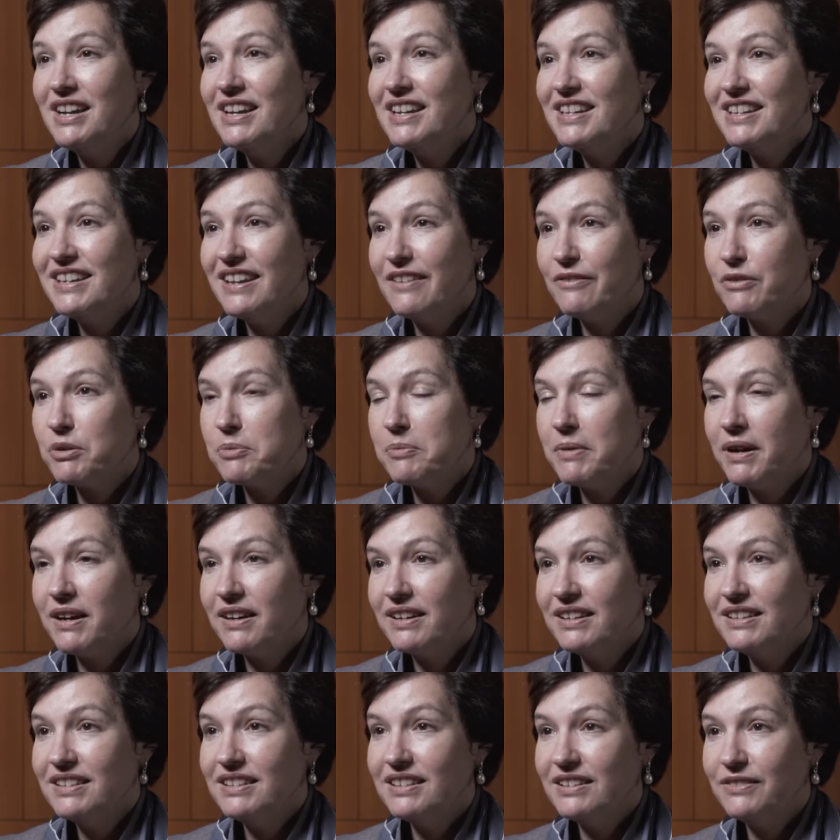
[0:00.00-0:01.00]
Never
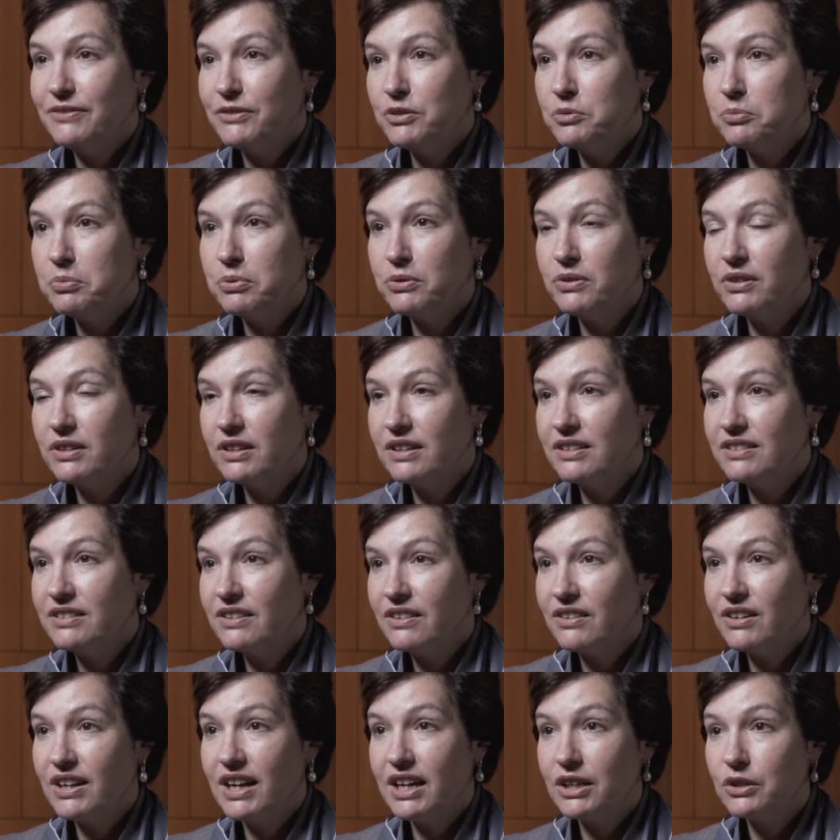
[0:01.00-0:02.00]
mind, if you put a gun to
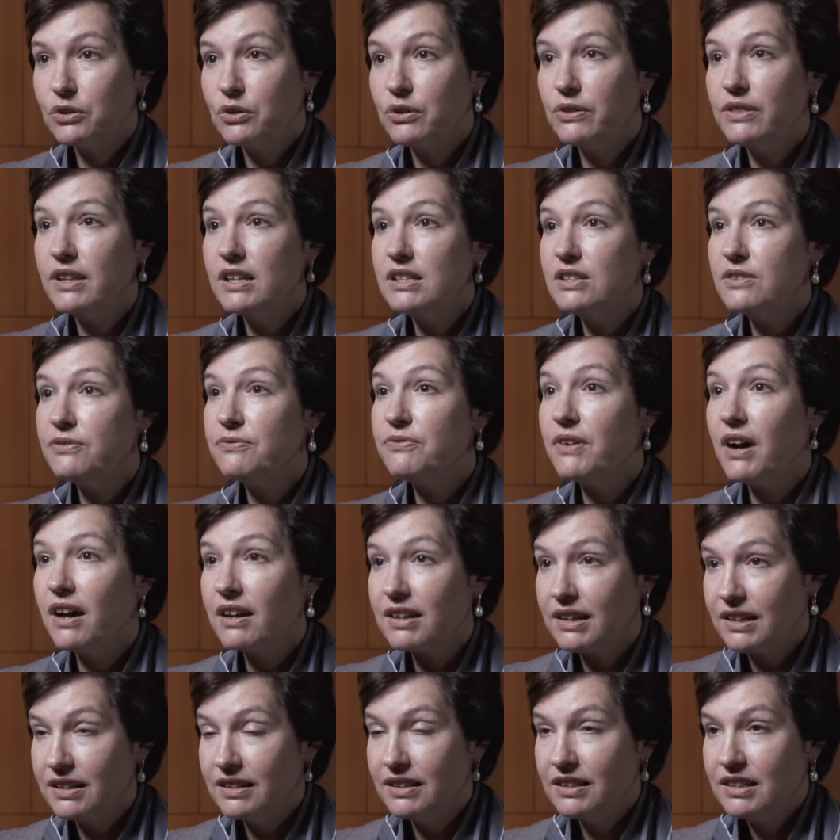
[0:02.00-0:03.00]
their head, could they
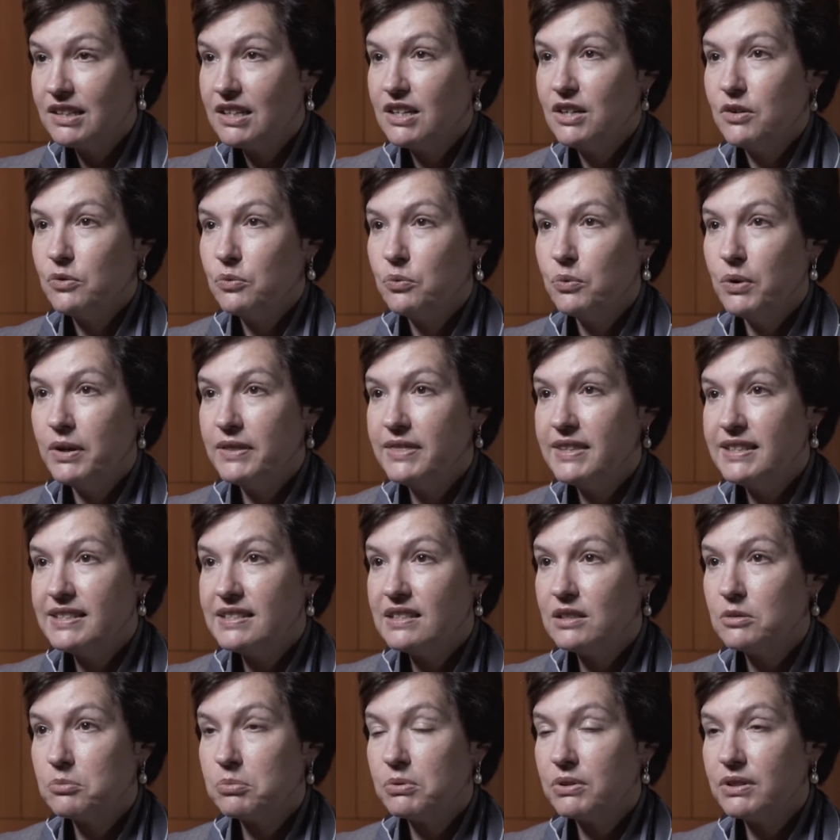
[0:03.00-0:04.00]
define what this
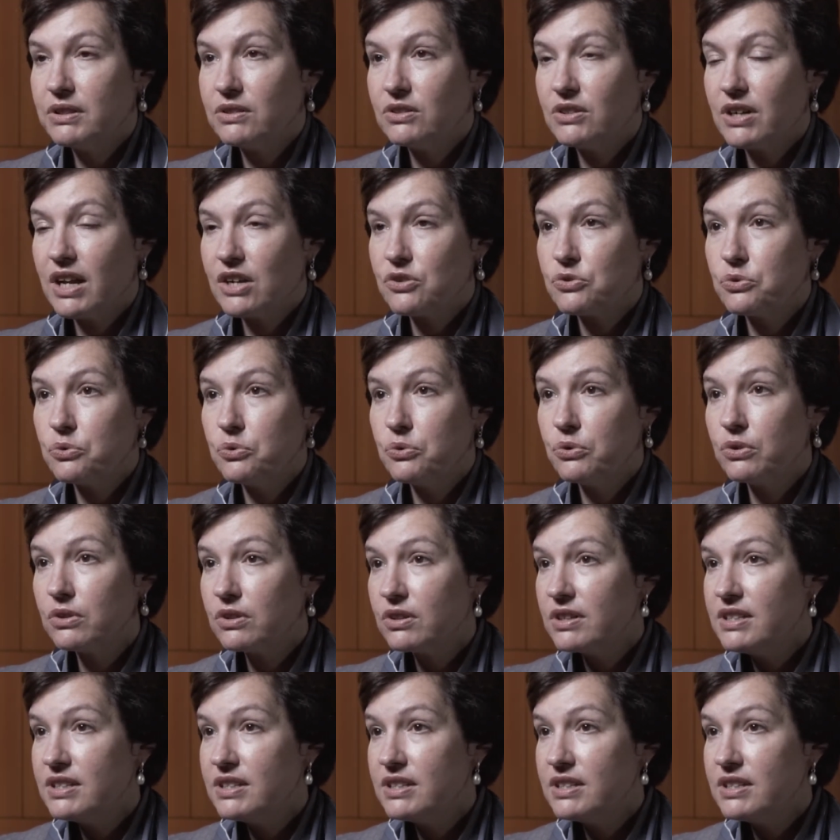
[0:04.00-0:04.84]
liberal international order